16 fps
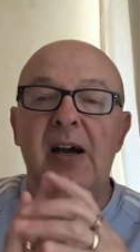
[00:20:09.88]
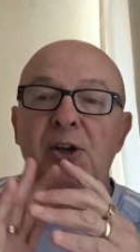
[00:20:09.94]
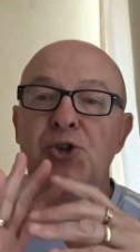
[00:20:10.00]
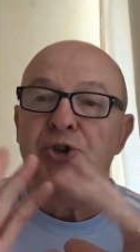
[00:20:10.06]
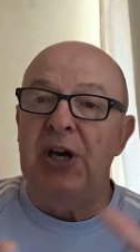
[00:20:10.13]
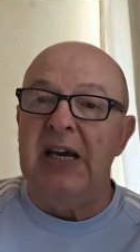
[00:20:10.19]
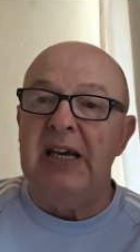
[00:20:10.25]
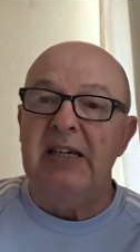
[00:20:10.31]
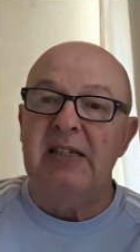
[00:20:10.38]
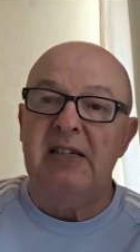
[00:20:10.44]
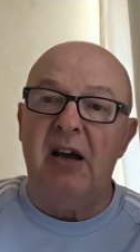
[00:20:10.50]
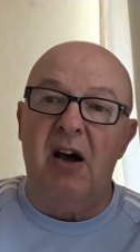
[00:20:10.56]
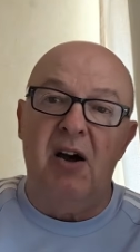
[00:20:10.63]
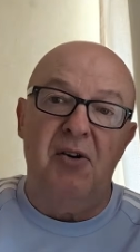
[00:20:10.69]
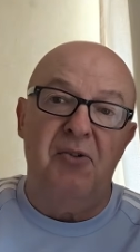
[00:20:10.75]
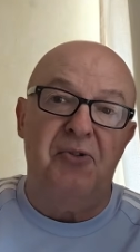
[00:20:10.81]
Drinks
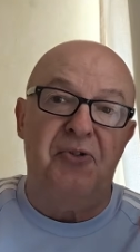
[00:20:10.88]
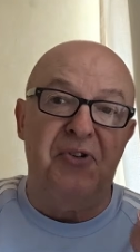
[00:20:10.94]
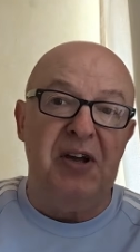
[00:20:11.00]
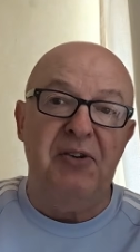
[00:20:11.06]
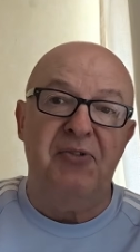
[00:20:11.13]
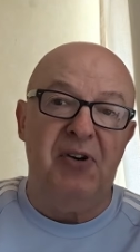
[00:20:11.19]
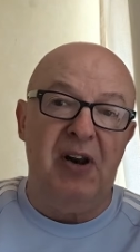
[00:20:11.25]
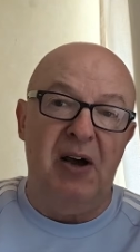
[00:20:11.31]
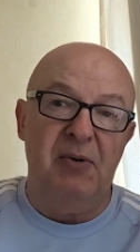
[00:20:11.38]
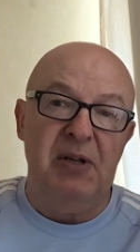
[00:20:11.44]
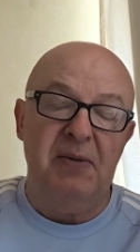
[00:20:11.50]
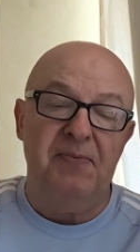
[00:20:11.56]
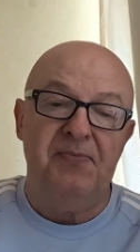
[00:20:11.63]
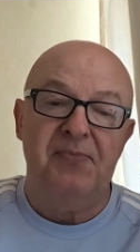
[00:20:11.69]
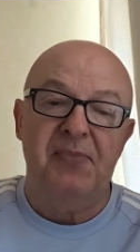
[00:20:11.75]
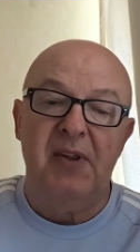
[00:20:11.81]
are free
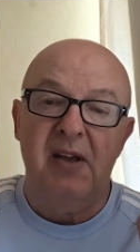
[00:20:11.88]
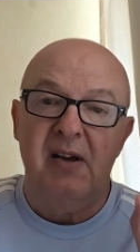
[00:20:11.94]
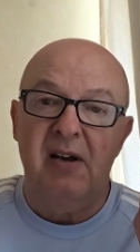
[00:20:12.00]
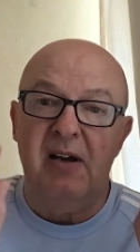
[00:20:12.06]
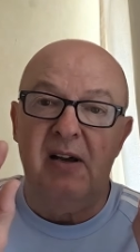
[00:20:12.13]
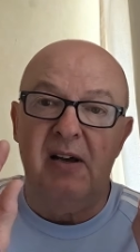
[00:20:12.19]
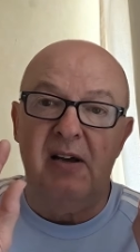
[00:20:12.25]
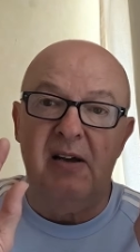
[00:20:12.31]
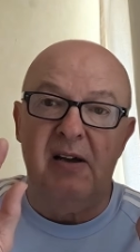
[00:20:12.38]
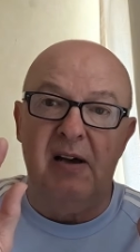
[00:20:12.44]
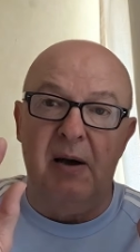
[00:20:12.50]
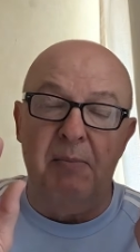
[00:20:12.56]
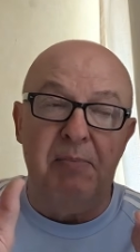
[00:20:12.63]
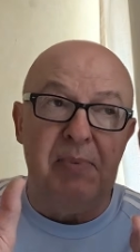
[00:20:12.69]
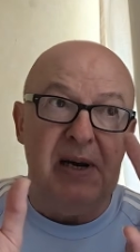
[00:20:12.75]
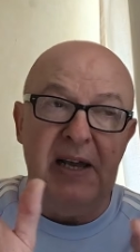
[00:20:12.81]
flowing,
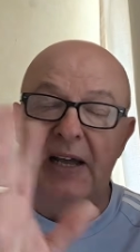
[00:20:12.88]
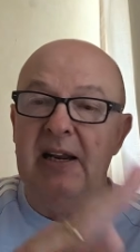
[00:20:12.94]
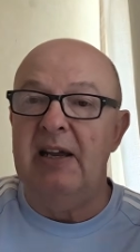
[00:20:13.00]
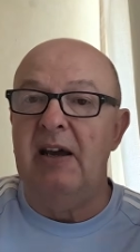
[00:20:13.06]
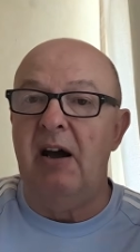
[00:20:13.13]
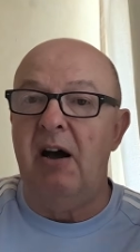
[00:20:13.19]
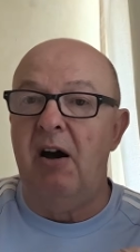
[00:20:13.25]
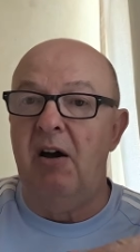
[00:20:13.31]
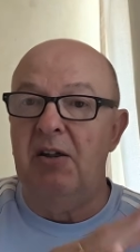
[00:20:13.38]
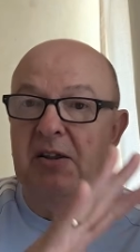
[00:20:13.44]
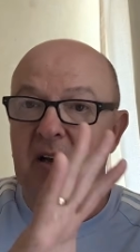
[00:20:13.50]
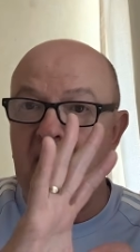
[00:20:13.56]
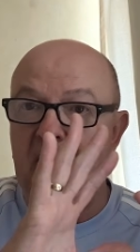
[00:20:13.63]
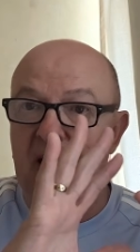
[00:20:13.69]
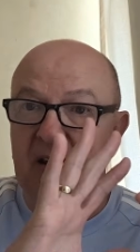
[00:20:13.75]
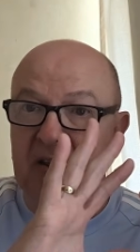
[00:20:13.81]
completely
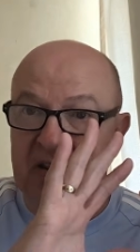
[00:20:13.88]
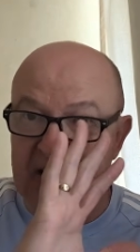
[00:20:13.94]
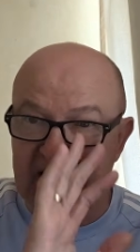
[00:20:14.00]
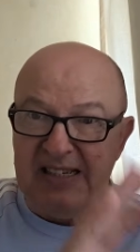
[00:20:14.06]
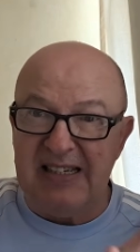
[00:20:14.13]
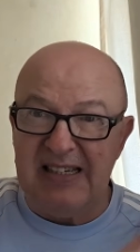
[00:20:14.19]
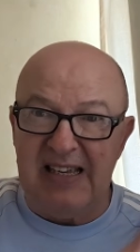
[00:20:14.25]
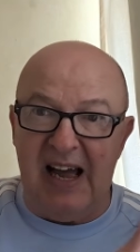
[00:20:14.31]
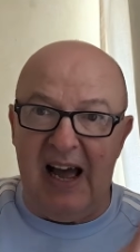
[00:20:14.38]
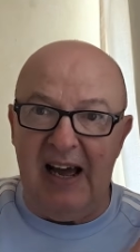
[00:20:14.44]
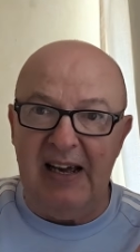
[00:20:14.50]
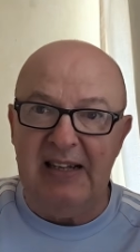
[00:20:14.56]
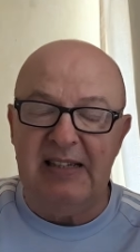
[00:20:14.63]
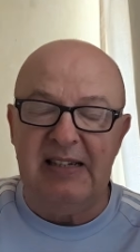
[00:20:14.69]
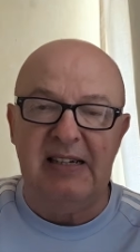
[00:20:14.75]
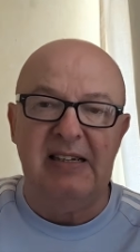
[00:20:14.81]
on this
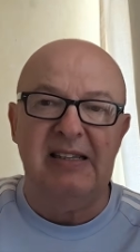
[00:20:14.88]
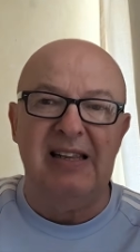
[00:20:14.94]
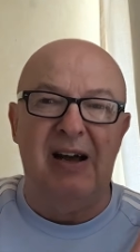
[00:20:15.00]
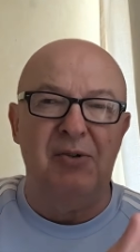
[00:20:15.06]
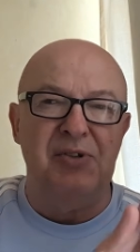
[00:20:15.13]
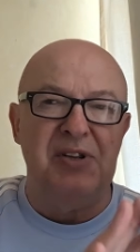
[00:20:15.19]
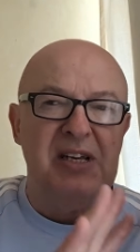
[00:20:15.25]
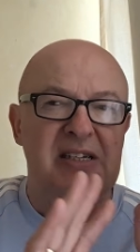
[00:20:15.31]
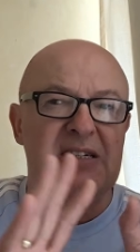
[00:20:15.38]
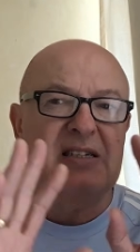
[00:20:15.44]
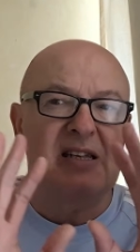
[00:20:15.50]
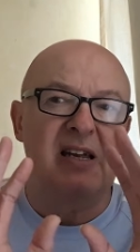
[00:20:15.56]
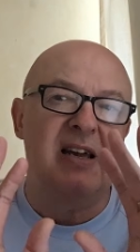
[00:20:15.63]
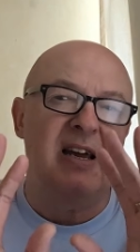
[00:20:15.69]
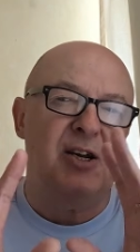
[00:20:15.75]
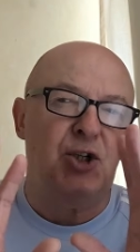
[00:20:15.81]
side. Now, this is
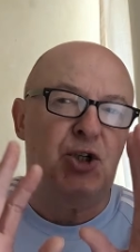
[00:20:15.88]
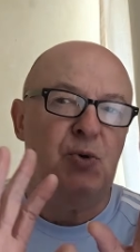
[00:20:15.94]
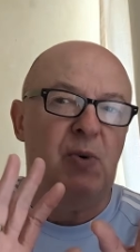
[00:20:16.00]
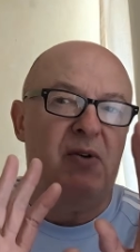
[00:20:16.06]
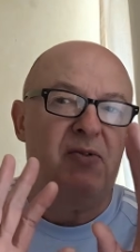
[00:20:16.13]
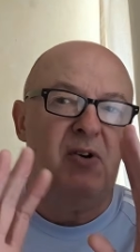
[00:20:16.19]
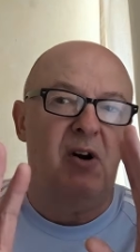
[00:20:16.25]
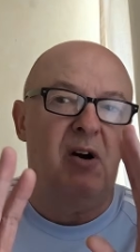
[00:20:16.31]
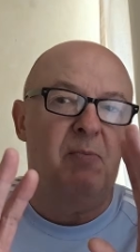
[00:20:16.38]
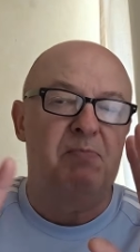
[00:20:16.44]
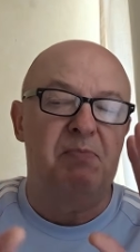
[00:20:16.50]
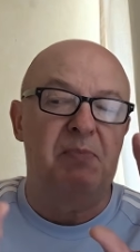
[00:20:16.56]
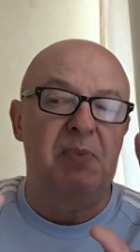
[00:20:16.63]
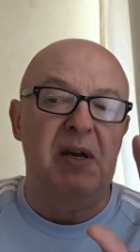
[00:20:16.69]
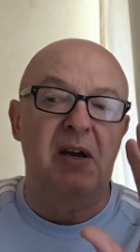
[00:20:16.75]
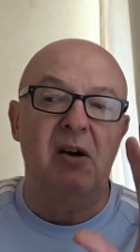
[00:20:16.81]
the issue I've
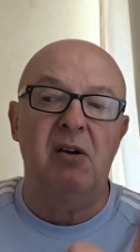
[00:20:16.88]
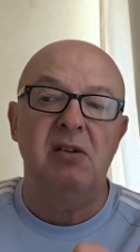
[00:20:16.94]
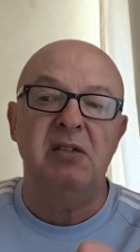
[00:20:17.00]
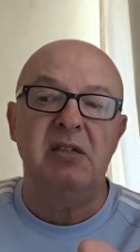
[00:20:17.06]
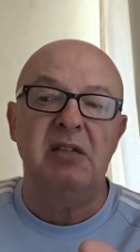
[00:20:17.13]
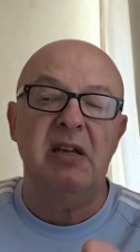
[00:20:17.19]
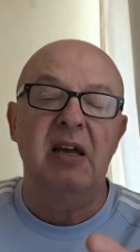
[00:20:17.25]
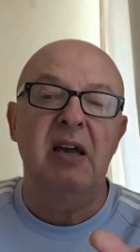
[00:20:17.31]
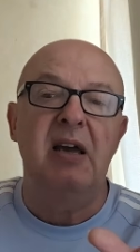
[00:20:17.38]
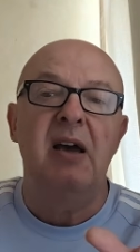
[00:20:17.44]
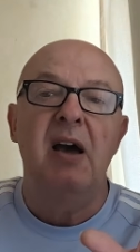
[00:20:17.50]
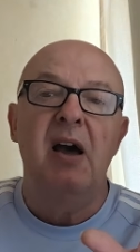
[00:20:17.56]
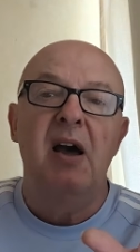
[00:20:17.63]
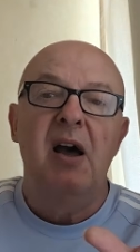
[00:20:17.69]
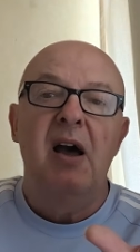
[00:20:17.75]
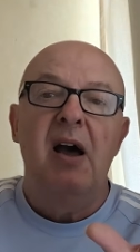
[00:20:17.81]
got, because
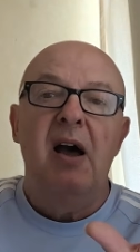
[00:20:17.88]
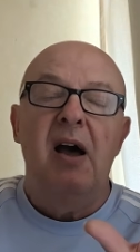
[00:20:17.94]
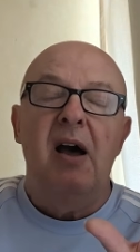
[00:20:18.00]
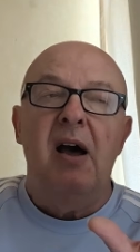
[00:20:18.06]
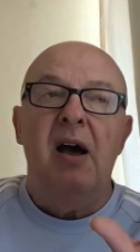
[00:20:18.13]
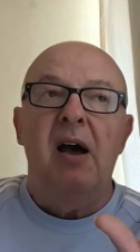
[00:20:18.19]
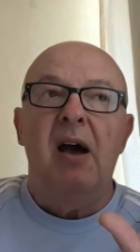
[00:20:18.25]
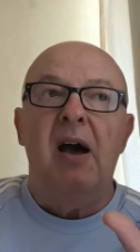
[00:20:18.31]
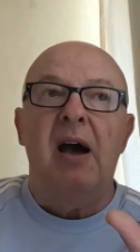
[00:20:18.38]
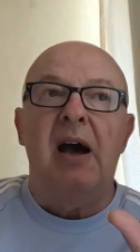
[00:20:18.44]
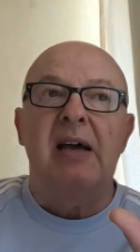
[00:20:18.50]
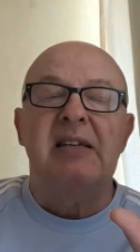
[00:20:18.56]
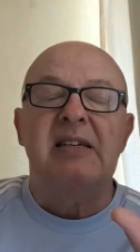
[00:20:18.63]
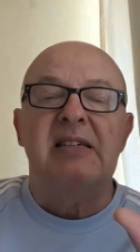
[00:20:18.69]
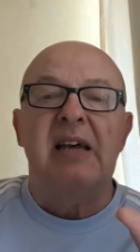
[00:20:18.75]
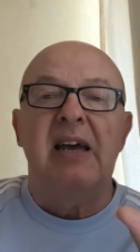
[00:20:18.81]

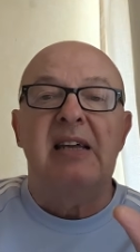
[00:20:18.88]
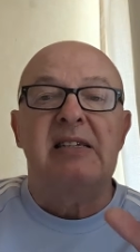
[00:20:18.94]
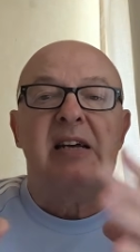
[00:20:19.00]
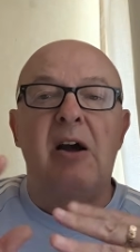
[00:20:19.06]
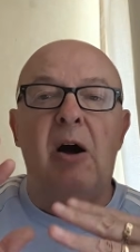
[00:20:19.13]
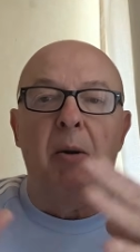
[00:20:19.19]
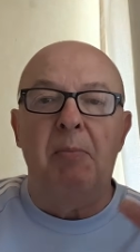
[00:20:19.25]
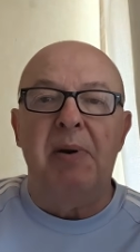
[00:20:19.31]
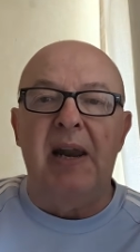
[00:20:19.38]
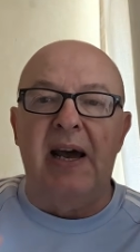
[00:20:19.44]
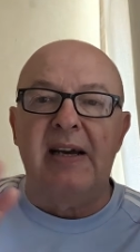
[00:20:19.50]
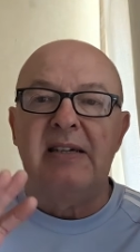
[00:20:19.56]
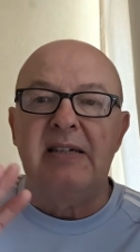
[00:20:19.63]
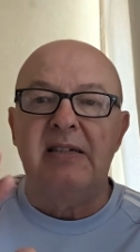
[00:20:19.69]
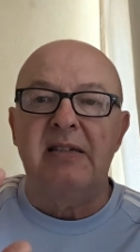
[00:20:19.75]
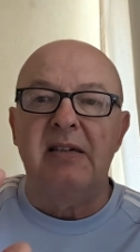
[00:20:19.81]
I'd say it's a
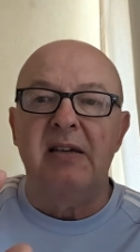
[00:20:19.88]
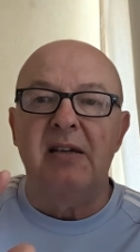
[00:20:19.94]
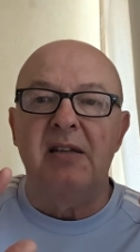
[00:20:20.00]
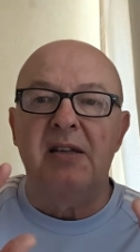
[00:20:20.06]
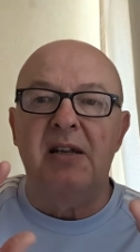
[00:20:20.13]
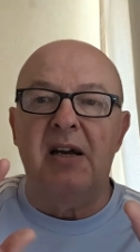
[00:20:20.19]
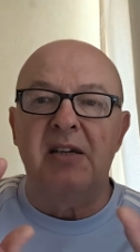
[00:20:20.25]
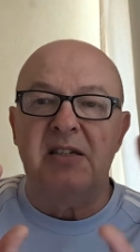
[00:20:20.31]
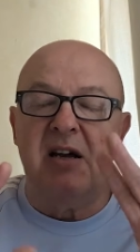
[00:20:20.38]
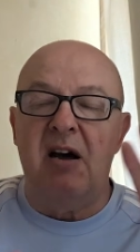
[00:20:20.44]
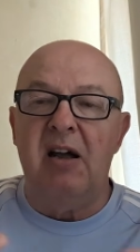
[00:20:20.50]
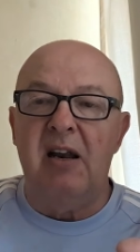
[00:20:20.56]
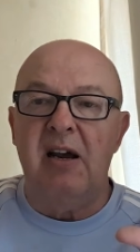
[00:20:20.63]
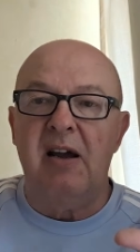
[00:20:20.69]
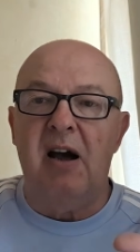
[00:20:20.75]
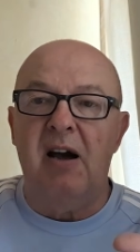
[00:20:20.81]
complex. The
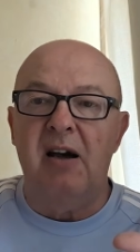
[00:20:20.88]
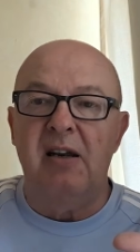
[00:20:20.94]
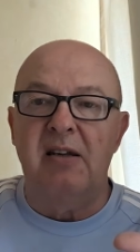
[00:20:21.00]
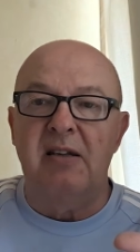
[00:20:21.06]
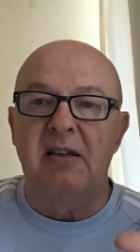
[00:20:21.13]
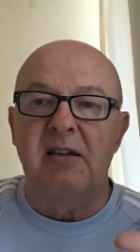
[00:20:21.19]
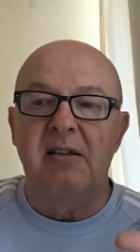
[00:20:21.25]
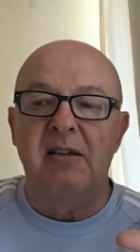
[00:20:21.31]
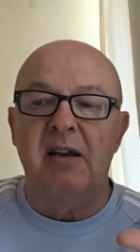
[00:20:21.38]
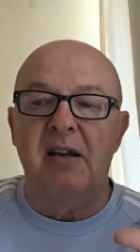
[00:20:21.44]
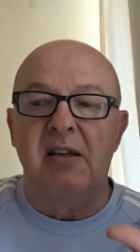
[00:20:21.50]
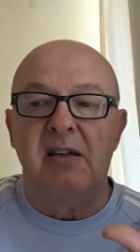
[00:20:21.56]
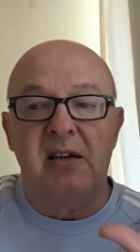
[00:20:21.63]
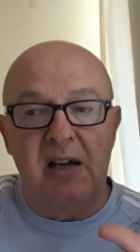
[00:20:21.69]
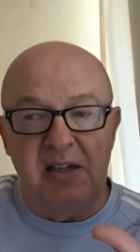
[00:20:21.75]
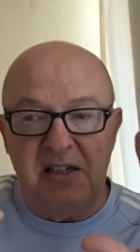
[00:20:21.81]

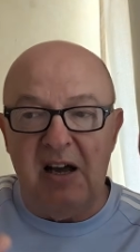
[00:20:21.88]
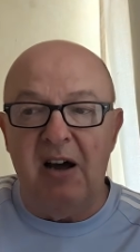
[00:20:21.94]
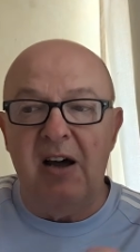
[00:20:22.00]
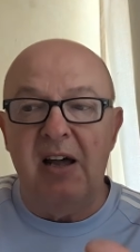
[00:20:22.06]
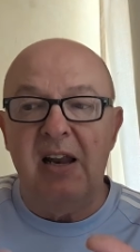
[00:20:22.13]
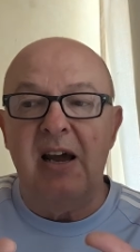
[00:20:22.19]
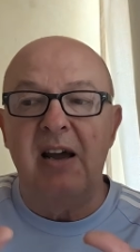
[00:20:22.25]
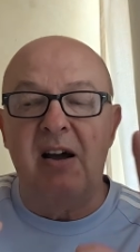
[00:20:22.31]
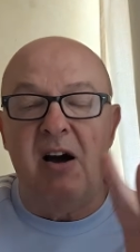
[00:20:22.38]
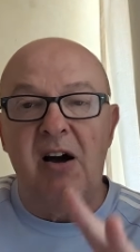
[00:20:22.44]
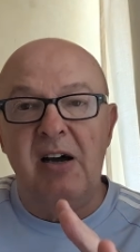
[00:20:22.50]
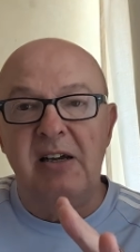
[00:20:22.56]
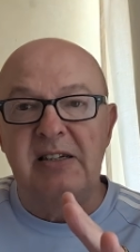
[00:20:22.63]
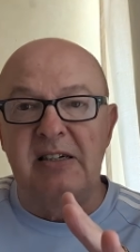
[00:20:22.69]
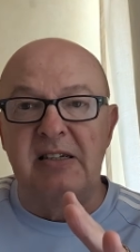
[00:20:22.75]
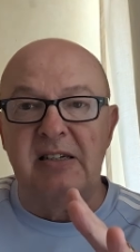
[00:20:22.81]
Ghazala
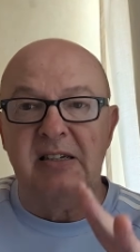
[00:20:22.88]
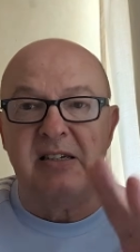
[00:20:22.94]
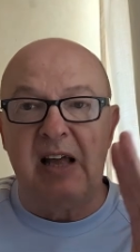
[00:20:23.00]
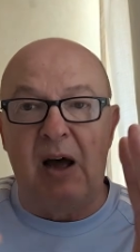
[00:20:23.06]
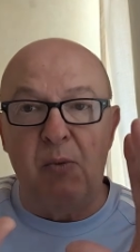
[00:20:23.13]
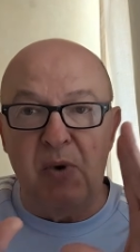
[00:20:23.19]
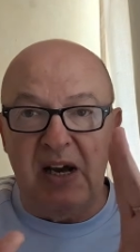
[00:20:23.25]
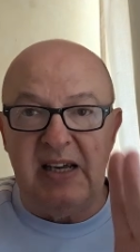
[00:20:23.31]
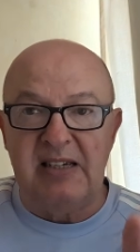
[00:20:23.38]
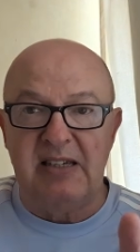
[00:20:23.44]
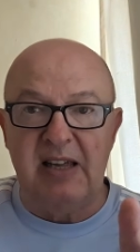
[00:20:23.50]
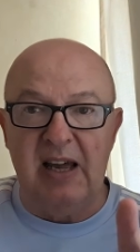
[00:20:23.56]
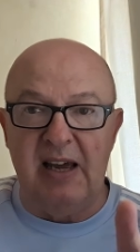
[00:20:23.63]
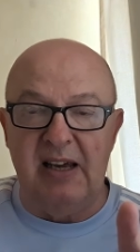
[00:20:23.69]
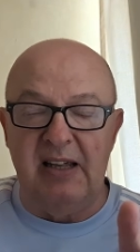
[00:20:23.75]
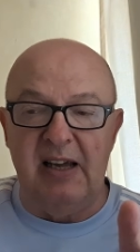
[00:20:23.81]
Gardens that we're
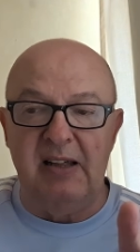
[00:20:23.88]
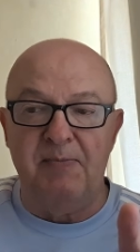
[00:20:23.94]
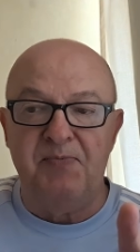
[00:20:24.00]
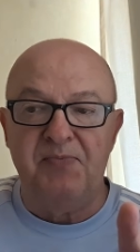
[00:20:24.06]
staying in